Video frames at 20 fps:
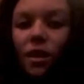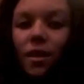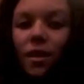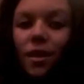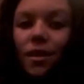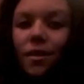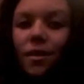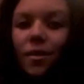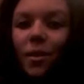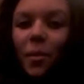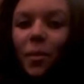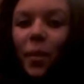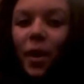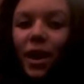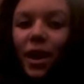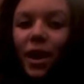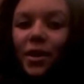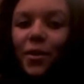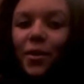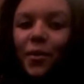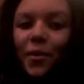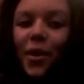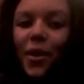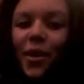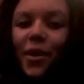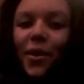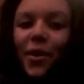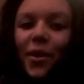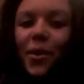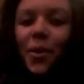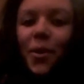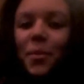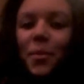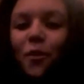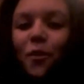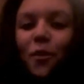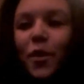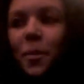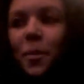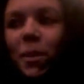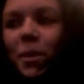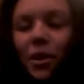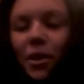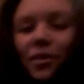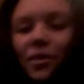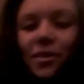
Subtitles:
In the panel room! Not filming you.